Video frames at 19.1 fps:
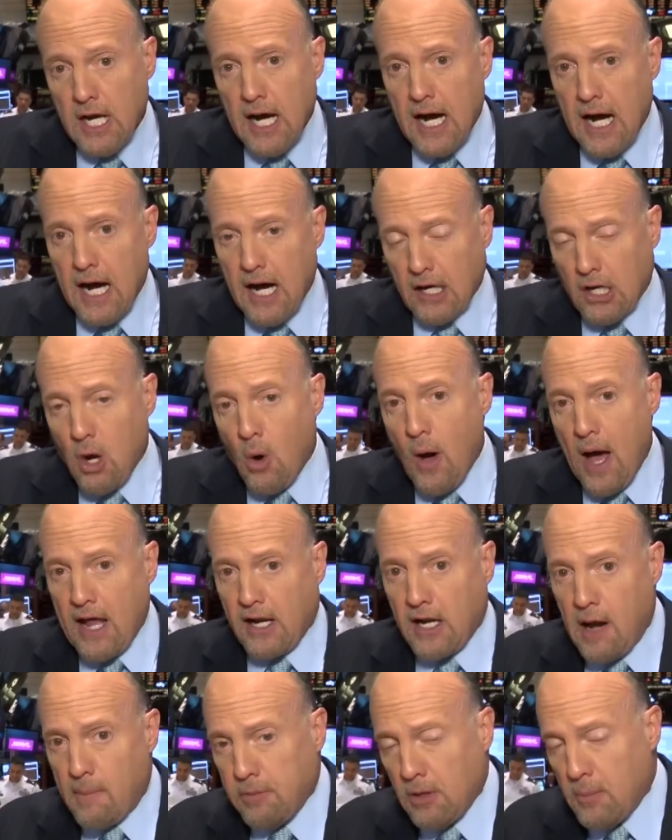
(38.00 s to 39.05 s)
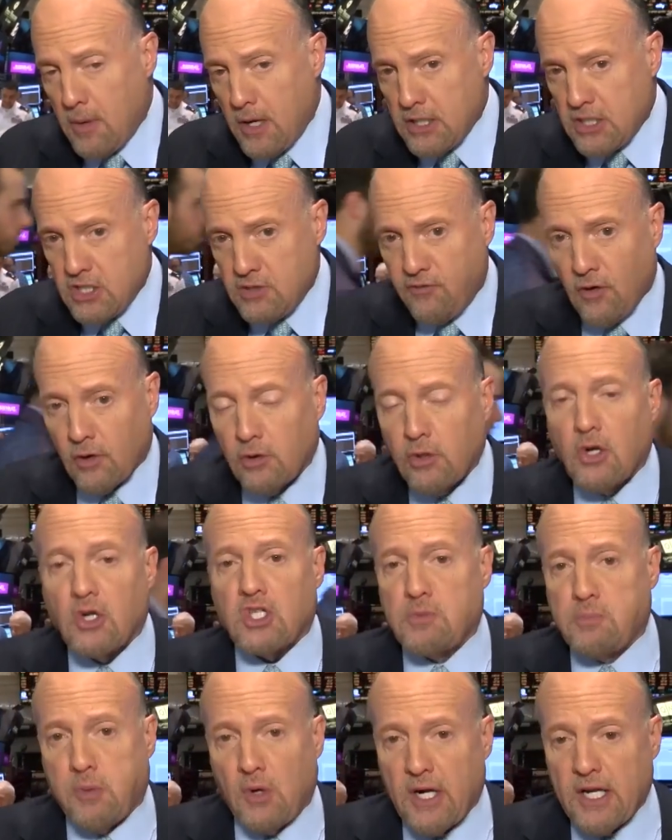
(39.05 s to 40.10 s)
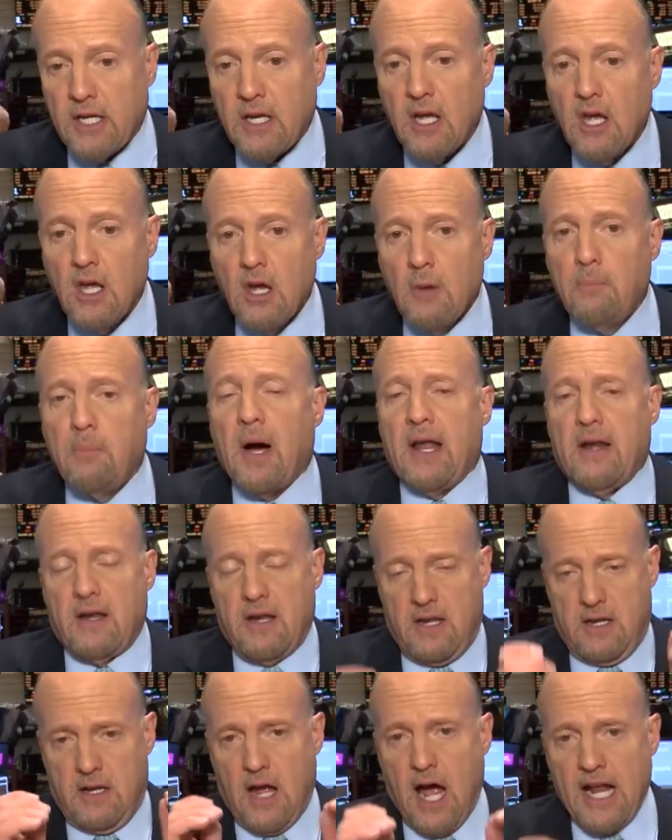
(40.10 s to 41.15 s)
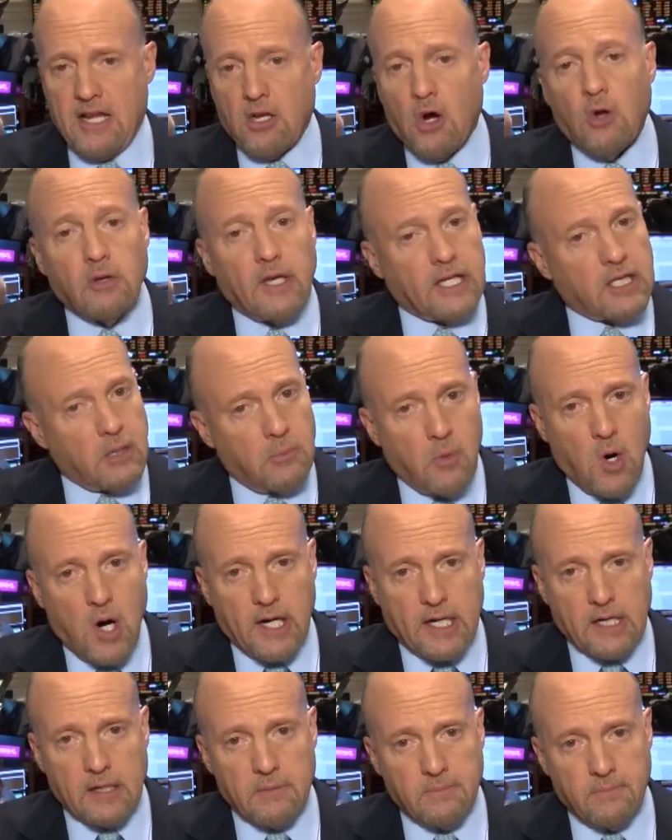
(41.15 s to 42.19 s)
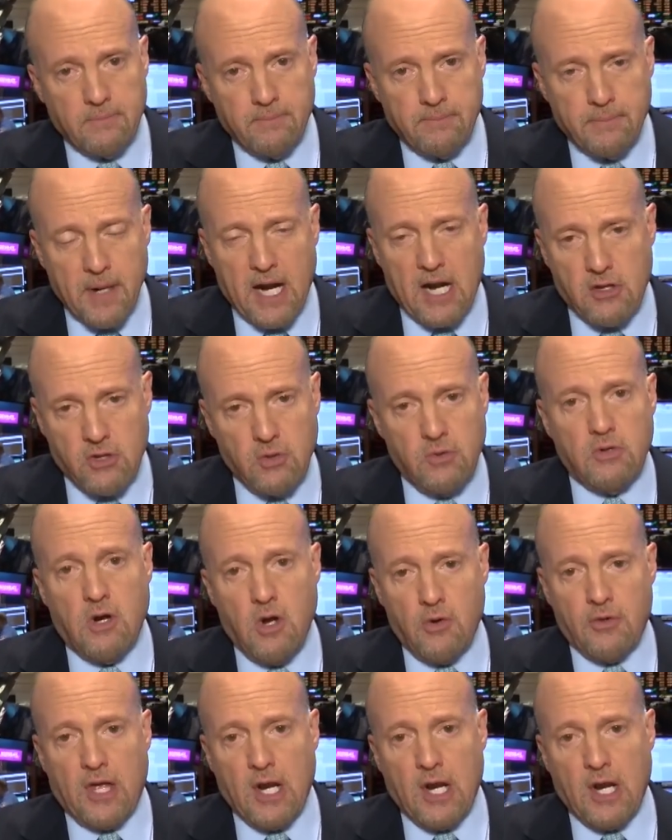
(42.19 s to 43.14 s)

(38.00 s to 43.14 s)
go out a couple of months for a little spring. But I don't like the market, but I do know